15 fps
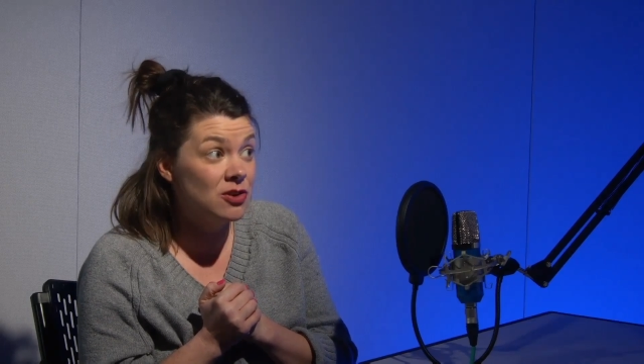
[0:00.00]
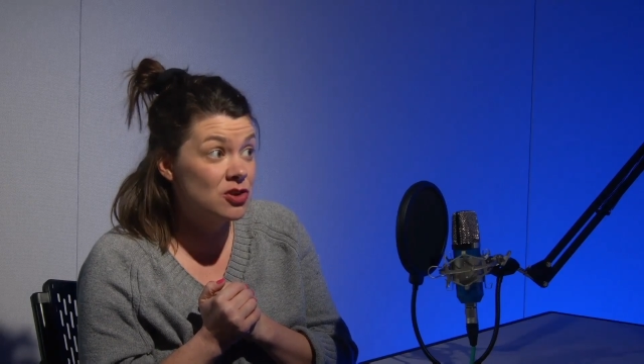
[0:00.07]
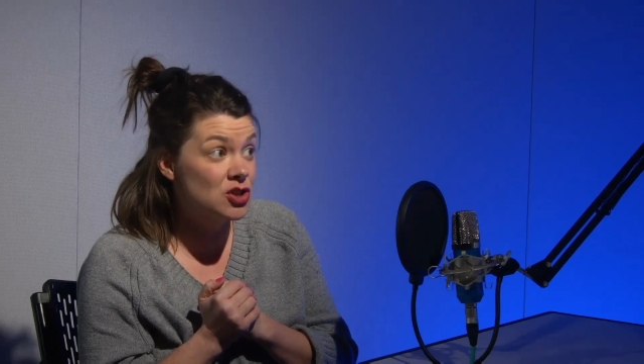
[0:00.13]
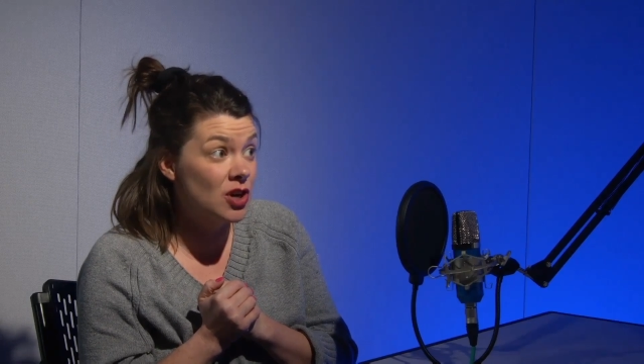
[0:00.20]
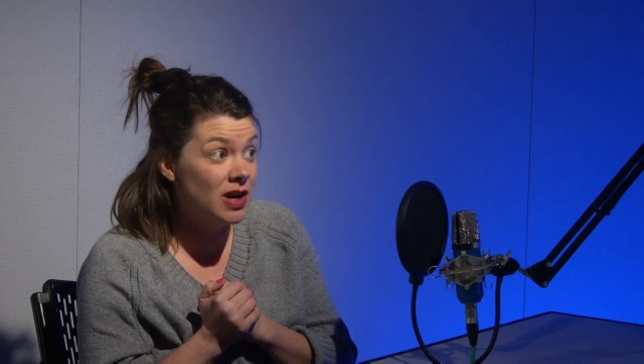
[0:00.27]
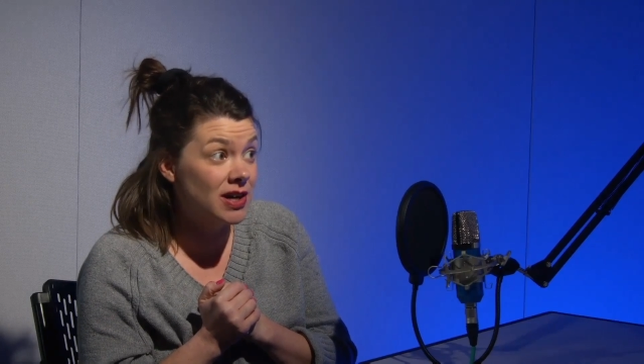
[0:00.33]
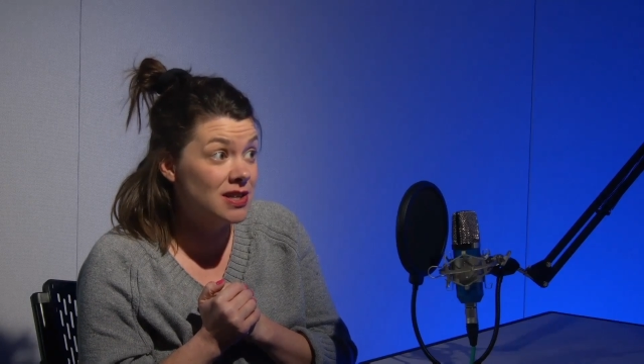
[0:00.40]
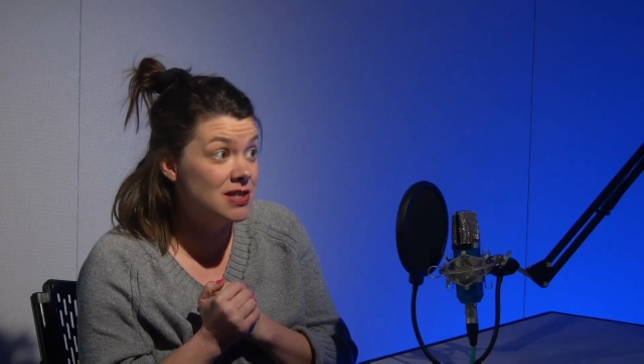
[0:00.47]
you're
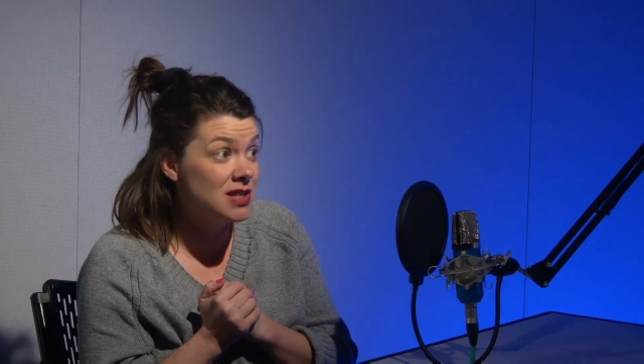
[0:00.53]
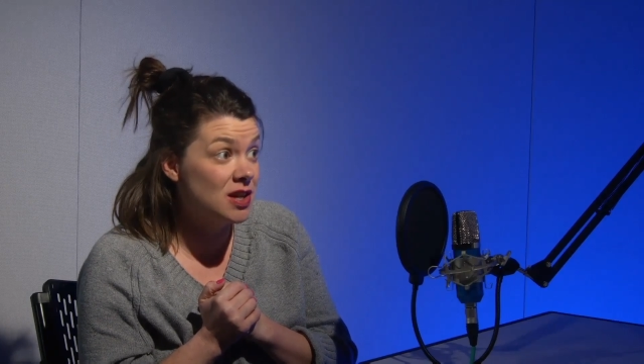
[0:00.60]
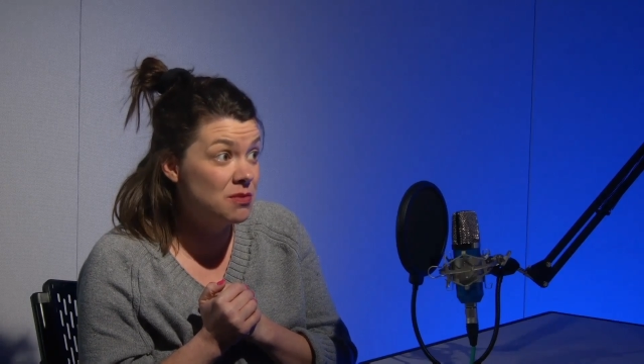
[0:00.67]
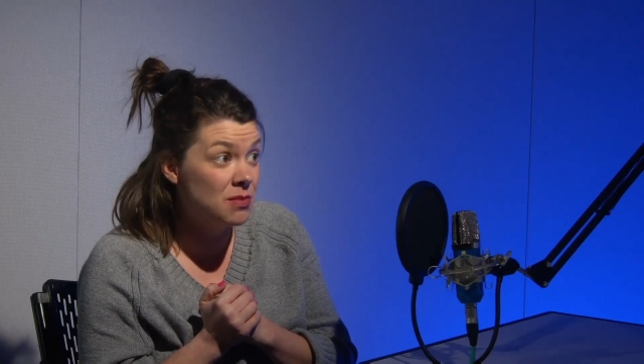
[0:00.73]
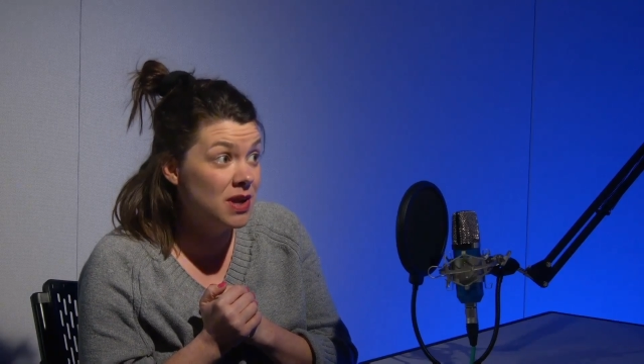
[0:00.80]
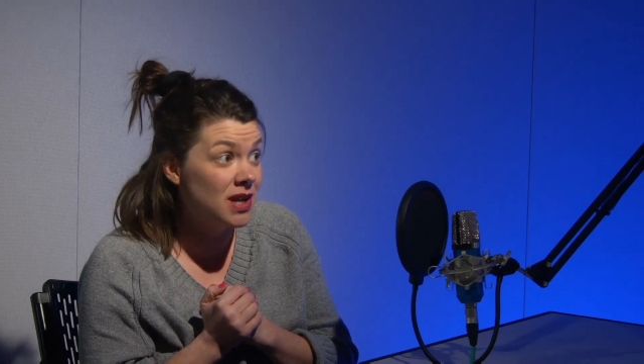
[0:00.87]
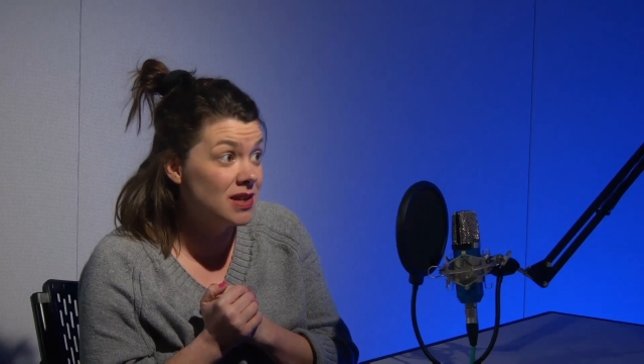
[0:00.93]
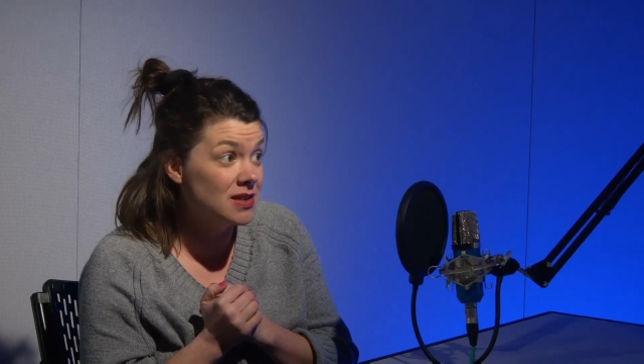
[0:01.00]
talking
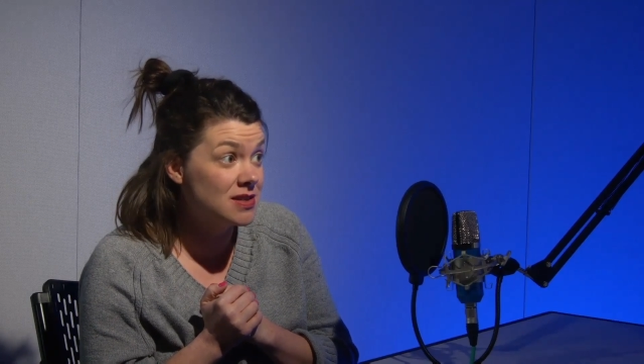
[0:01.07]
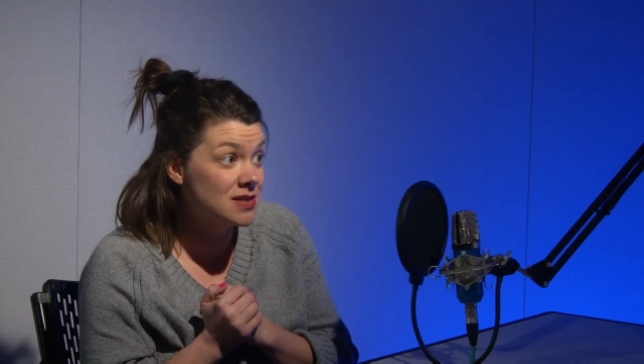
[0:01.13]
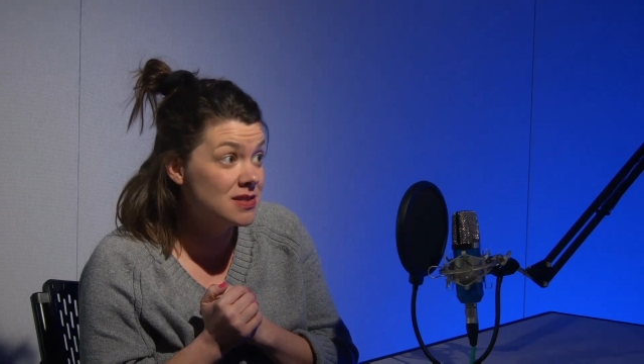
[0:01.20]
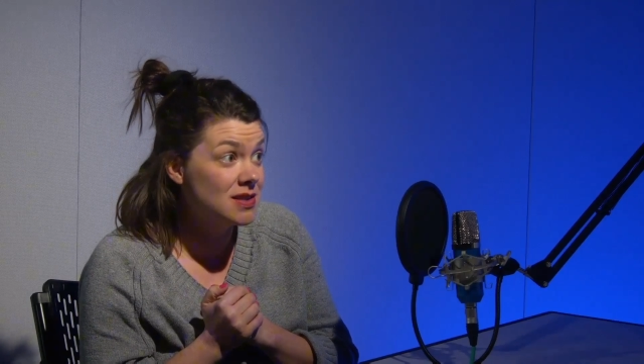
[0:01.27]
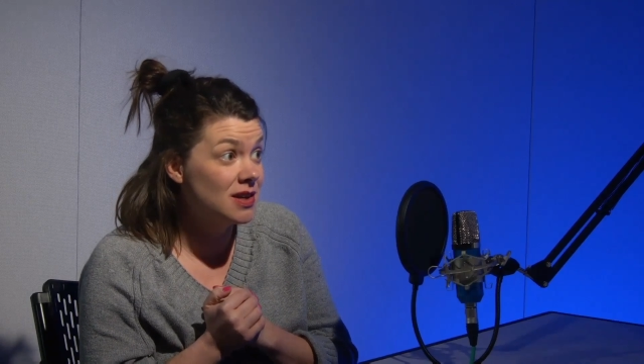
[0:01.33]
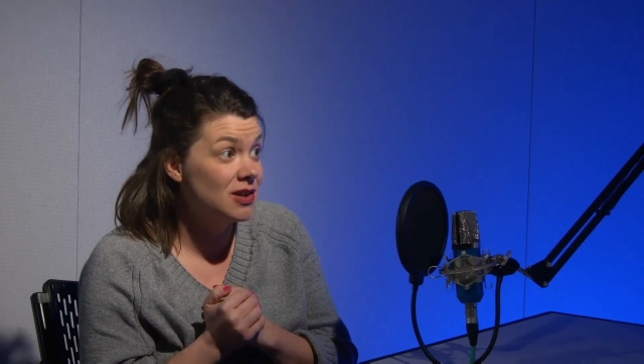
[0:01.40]
10 minutes.